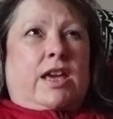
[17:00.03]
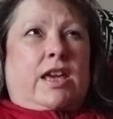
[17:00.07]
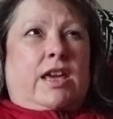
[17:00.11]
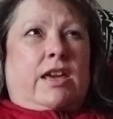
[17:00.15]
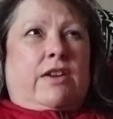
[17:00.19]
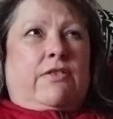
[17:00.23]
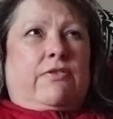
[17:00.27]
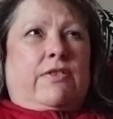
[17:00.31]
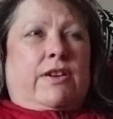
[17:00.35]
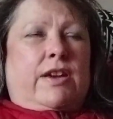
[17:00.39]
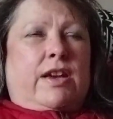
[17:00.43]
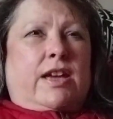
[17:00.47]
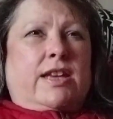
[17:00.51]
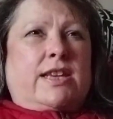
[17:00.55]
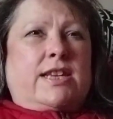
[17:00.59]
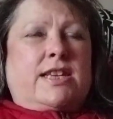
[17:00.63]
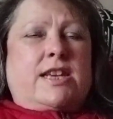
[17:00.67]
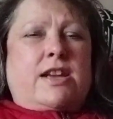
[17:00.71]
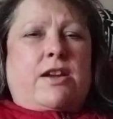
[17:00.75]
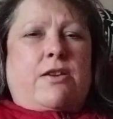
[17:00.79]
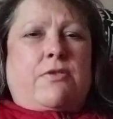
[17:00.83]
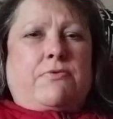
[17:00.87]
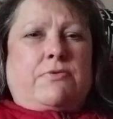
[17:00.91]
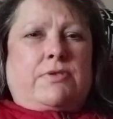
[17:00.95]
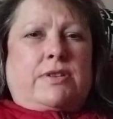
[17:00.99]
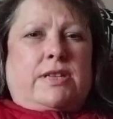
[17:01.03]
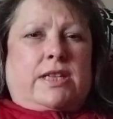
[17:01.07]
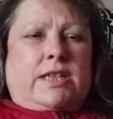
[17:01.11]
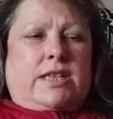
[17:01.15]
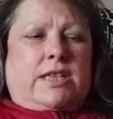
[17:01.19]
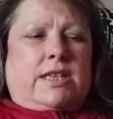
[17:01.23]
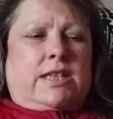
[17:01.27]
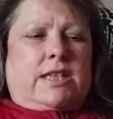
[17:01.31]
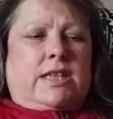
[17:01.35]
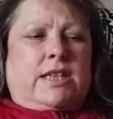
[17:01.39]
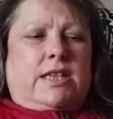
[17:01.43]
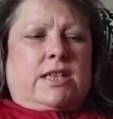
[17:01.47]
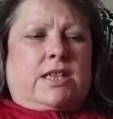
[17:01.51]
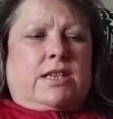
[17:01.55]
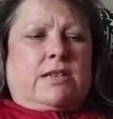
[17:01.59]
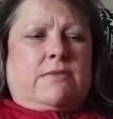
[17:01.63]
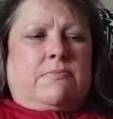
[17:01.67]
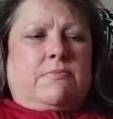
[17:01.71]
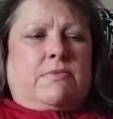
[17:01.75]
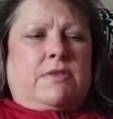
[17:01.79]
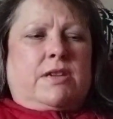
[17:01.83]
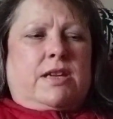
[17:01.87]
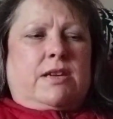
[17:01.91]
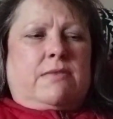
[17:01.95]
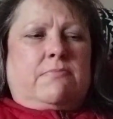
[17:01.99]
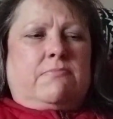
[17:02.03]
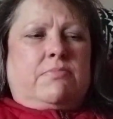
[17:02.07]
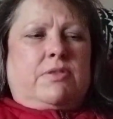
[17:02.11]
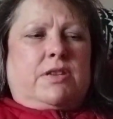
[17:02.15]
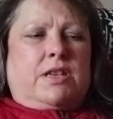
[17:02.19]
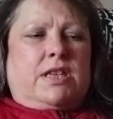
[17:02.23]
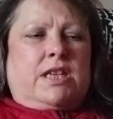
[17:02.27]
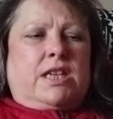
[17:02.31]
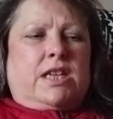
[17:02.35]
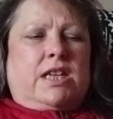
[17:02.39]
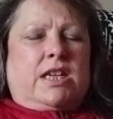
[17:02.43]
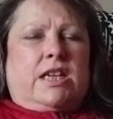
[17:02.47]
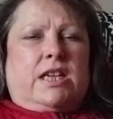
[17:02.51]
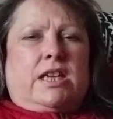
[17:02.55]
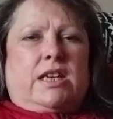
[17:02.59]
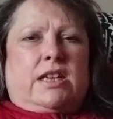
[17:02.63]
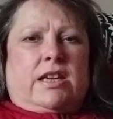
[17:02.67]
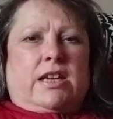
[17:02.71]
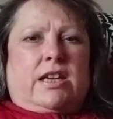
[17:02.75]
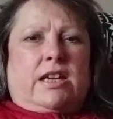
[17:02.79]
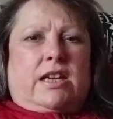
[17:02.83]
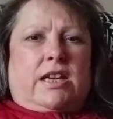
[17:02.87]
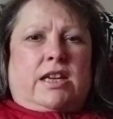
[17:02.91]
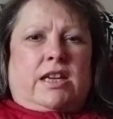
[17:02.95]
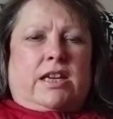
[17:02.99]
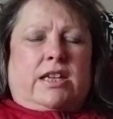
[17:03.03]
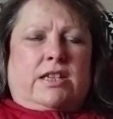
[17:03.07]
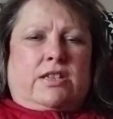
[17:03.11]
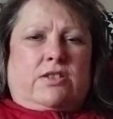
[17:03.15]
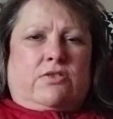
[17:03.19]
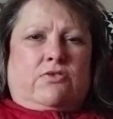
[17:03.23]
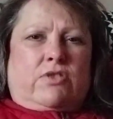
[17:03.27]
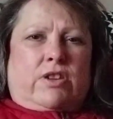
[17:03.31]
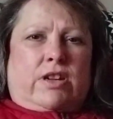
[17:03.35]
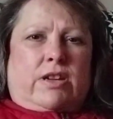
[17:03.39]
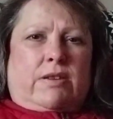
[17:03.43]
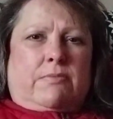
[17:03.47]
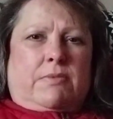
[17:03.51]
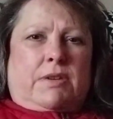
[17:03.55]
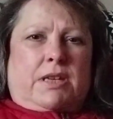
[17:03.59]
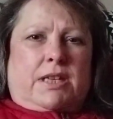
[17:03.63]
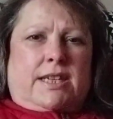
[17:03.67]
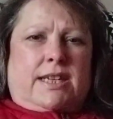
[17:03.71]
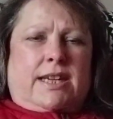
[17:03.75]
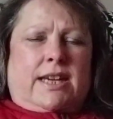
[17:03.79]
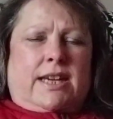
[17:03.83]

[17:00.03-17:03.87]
If I notice that something in particular is dragging me